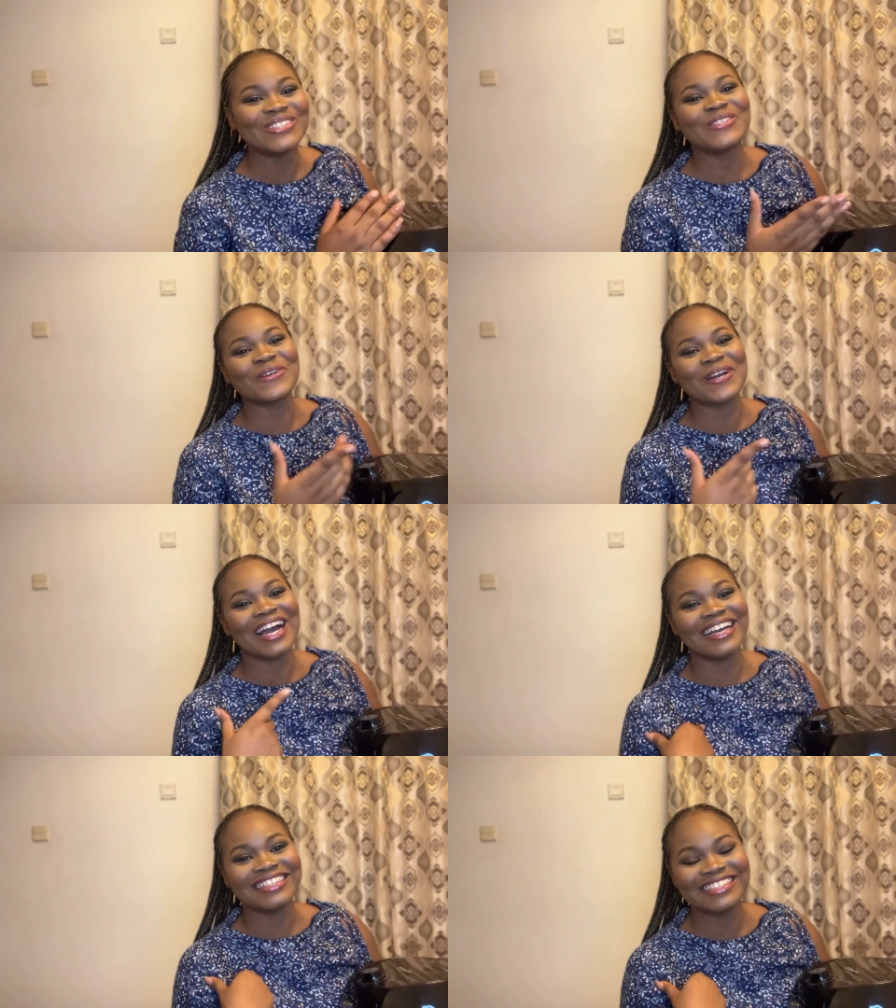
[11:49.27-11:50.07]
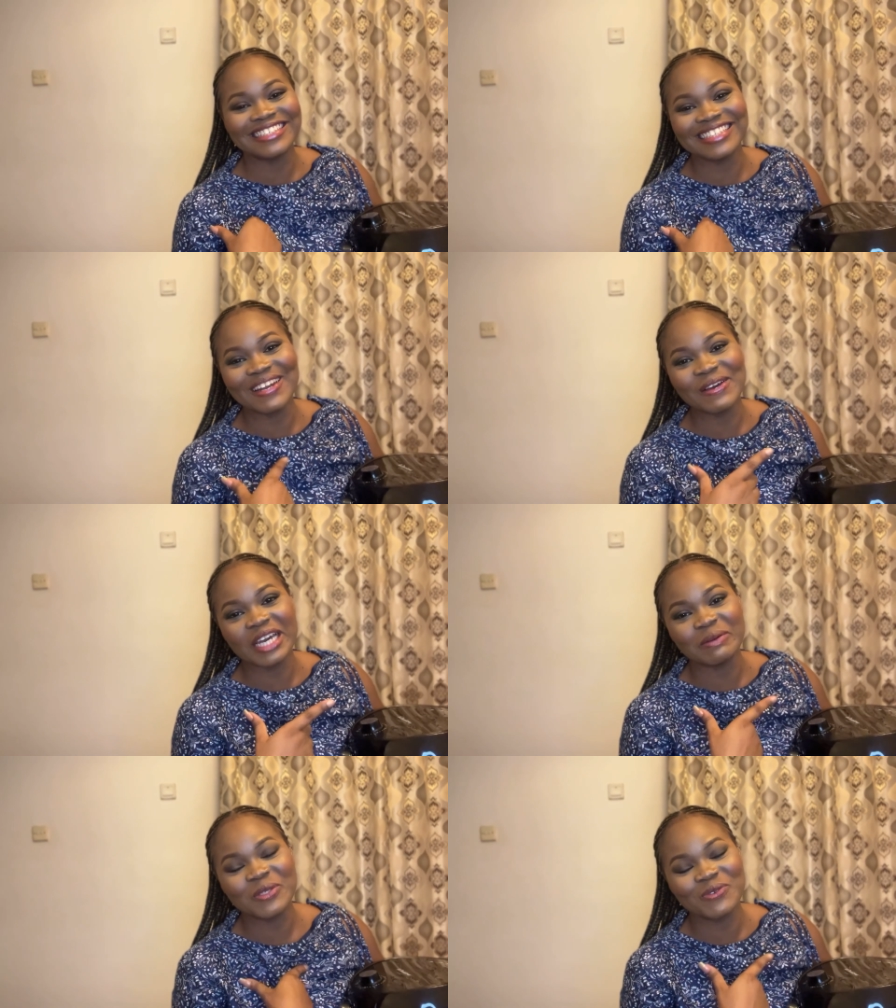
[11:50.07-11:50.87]
So guys, Chinelo
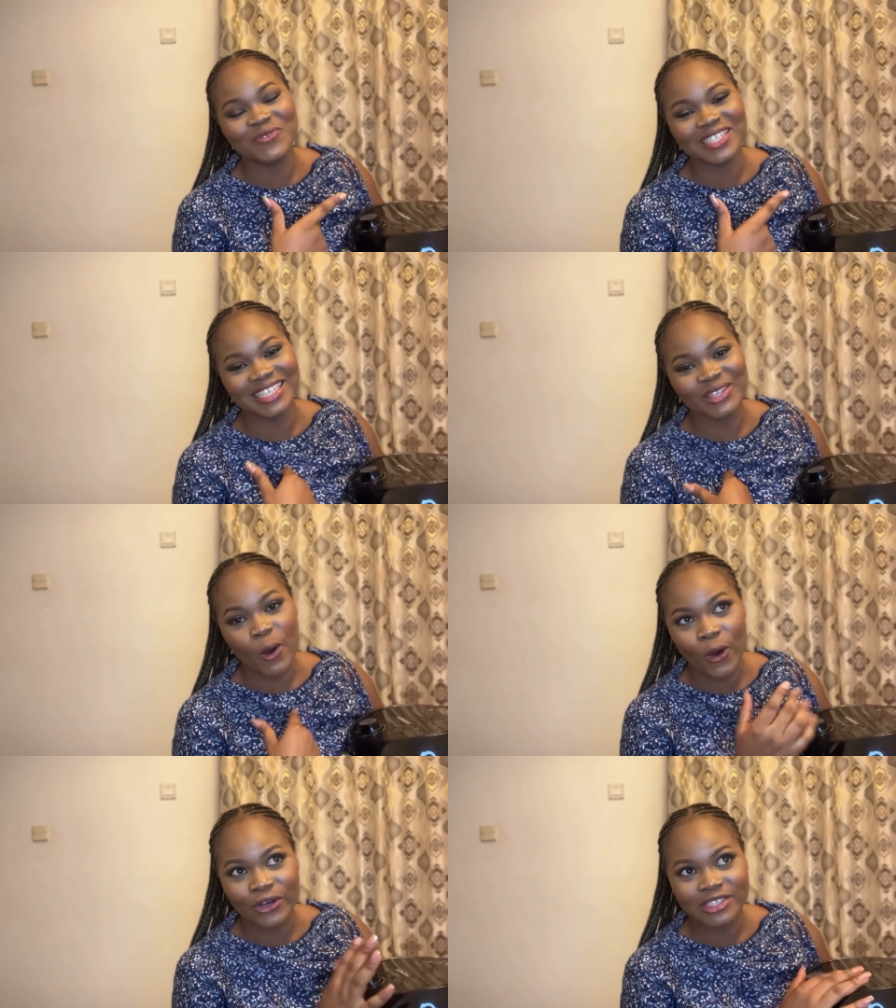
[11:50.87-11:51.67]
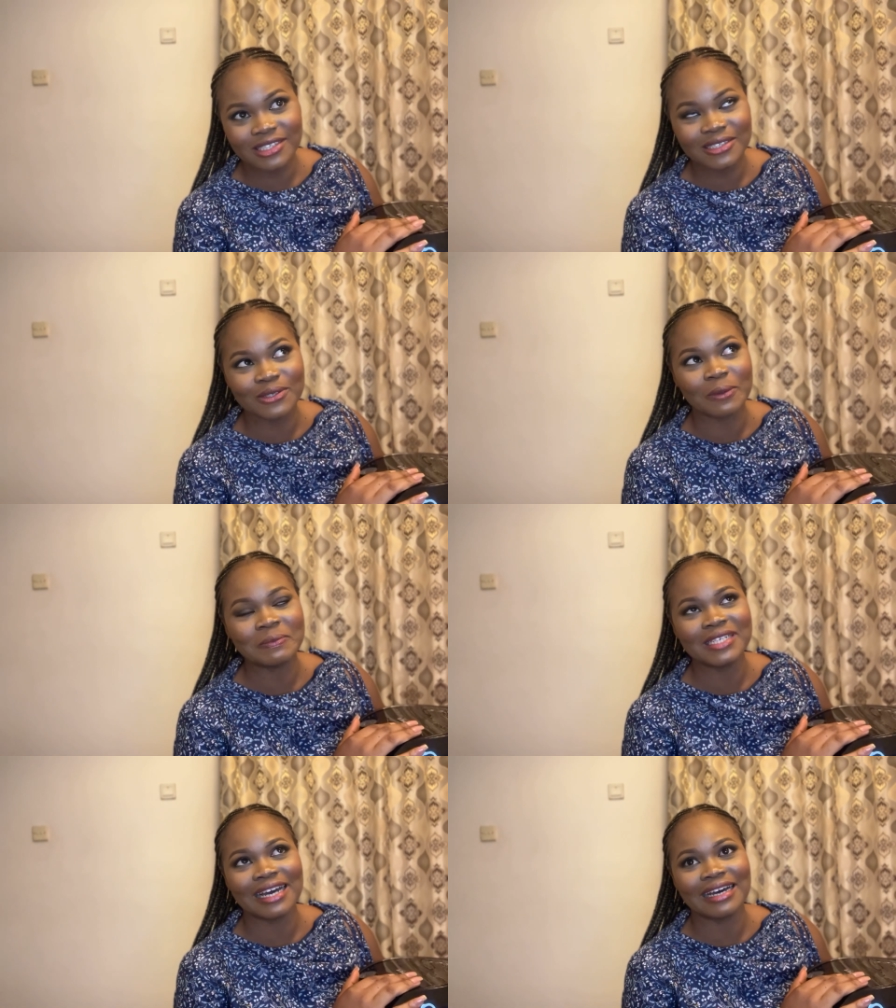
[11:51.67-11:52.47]
came to visit us
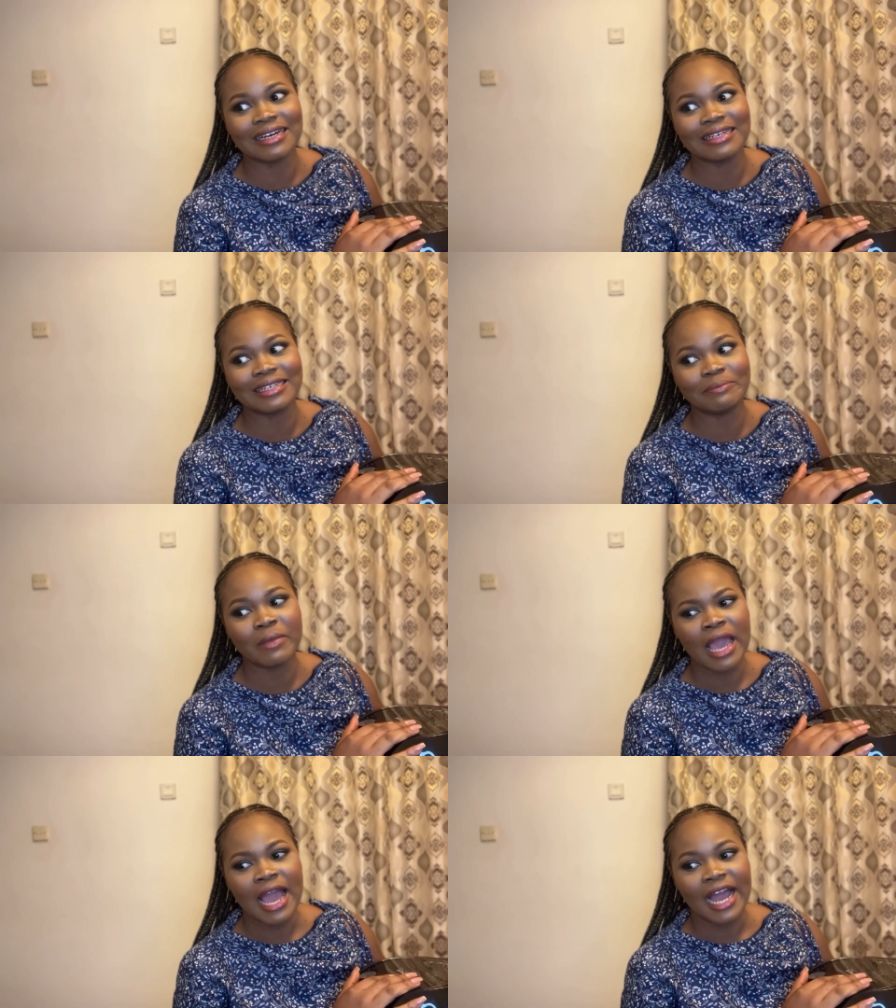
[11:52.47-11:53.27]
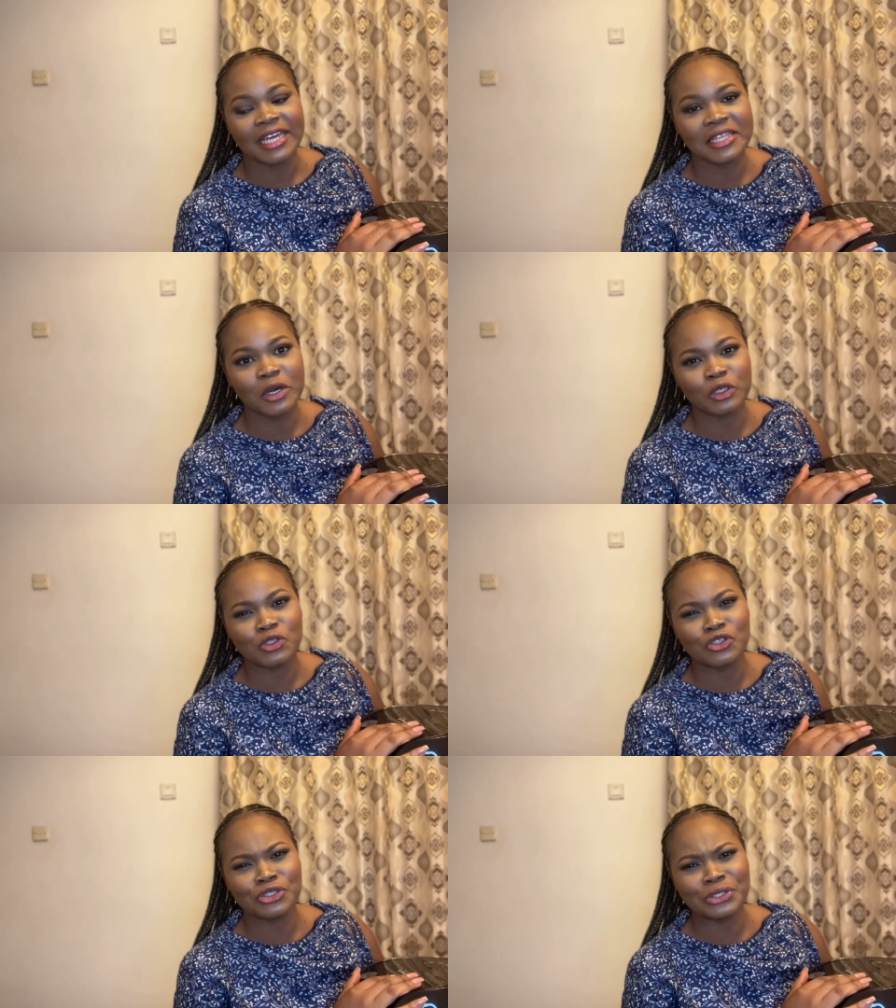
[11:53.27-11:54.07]
sometime, I think on
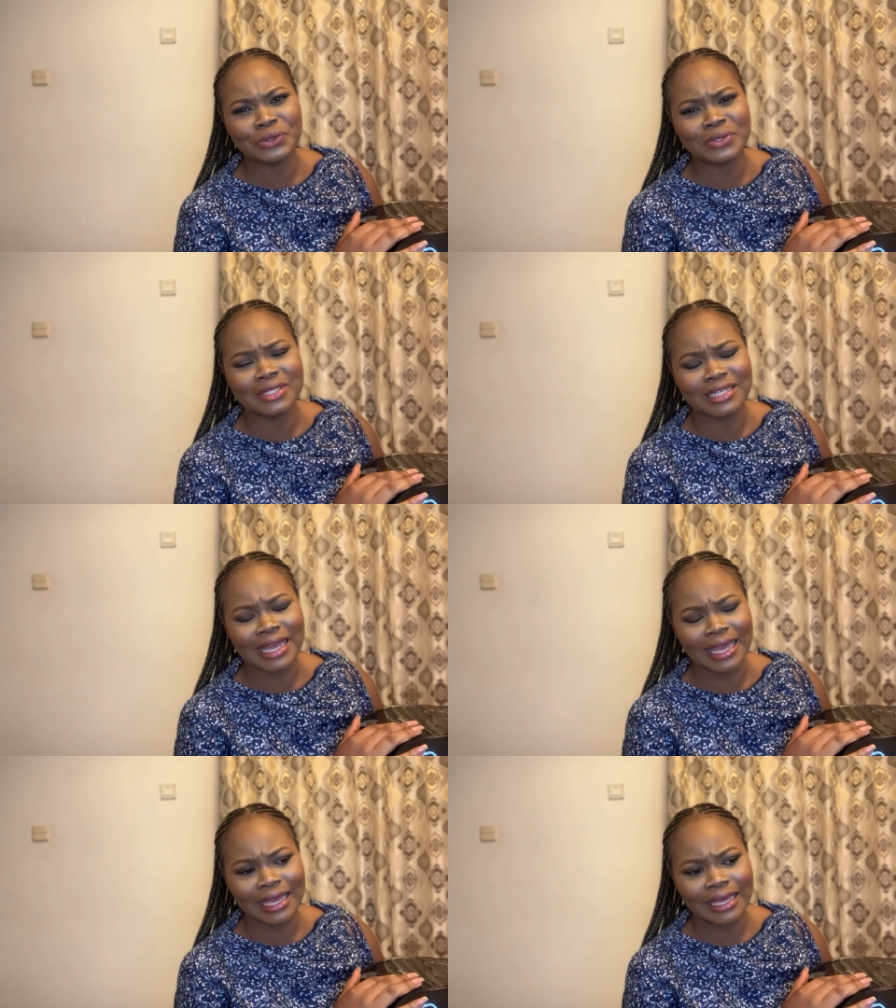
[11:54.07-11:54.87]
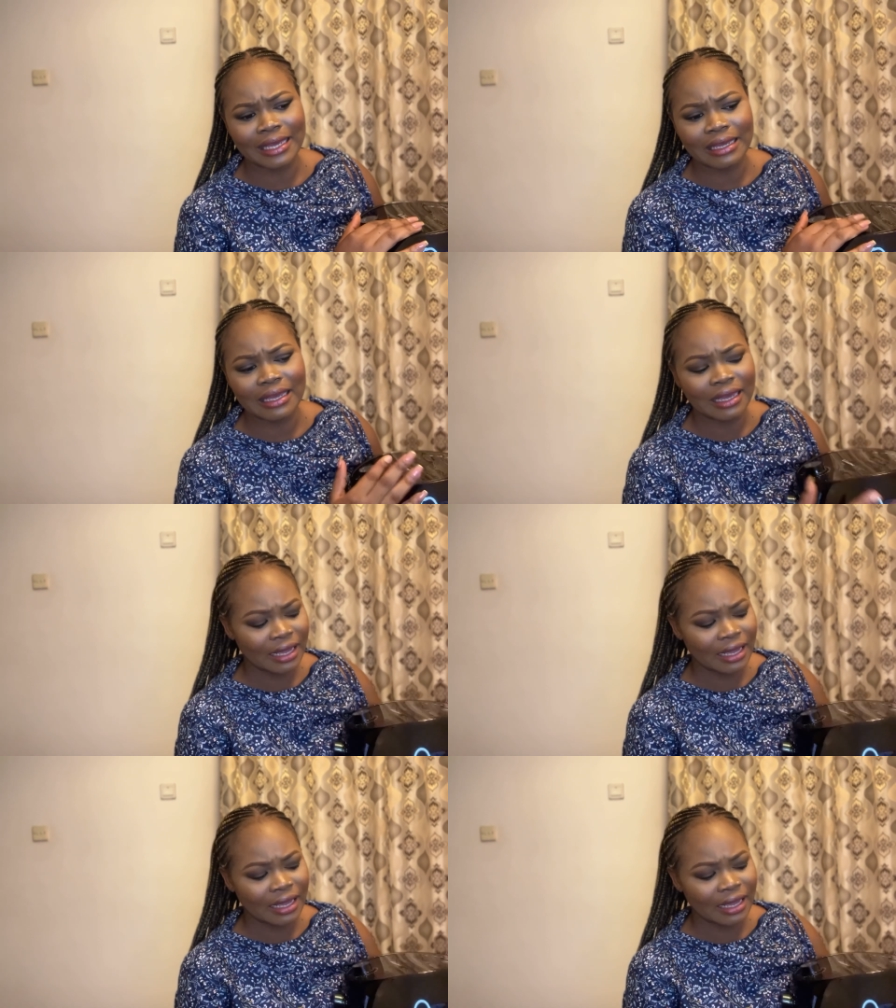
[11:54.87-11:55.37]
Tuesday.